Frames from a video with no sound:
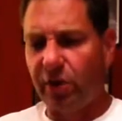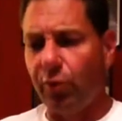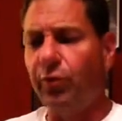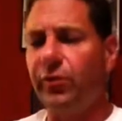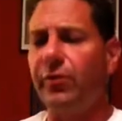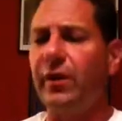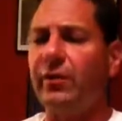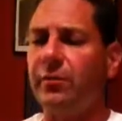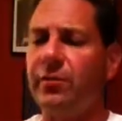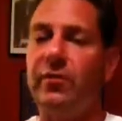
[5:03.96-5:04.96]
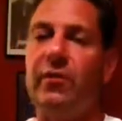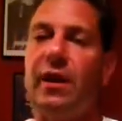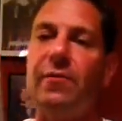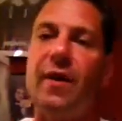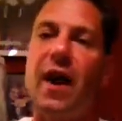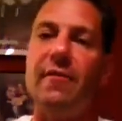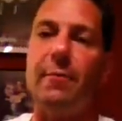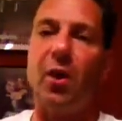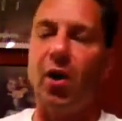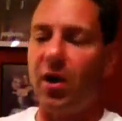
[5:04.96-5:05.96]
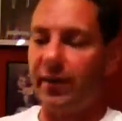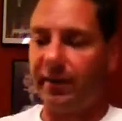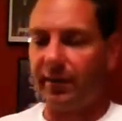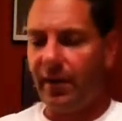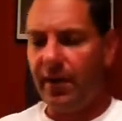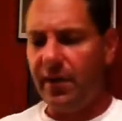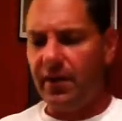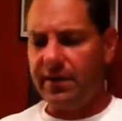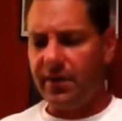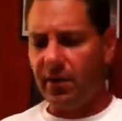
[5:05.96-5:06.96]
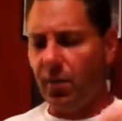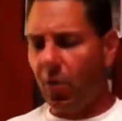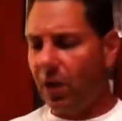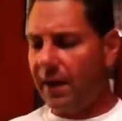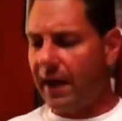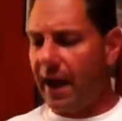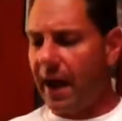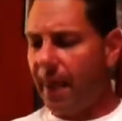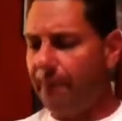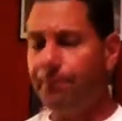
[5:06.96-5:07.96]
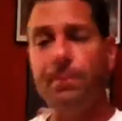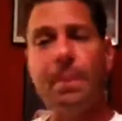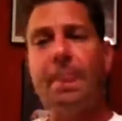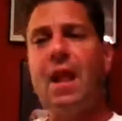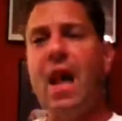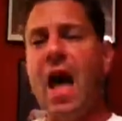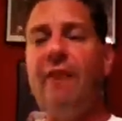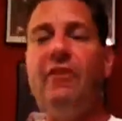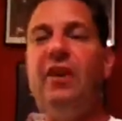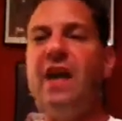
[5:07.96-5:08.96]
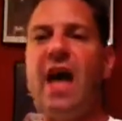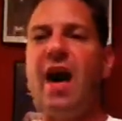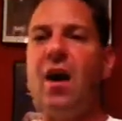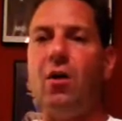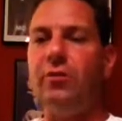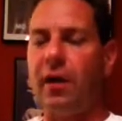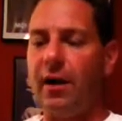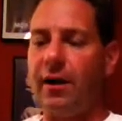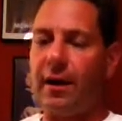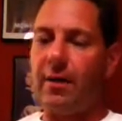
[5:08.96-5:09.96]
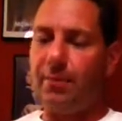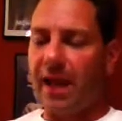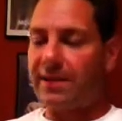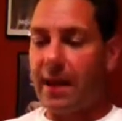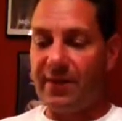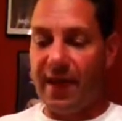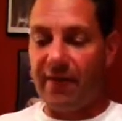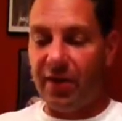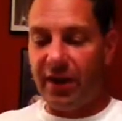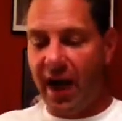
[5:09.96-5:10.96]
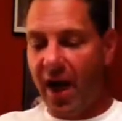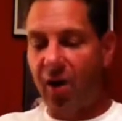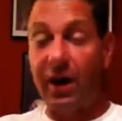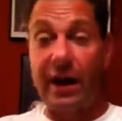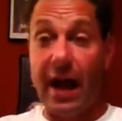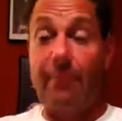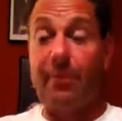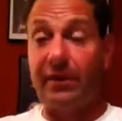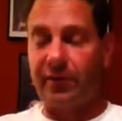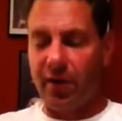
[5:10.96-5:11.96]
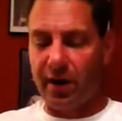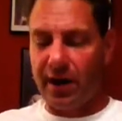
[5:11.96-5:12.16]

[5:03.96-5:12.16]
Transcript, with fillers: The Crucifix, which is in like five parts, is a little more like a Heaven and Hell, like a Black Sabbath Heaven and Hell kind of epic song.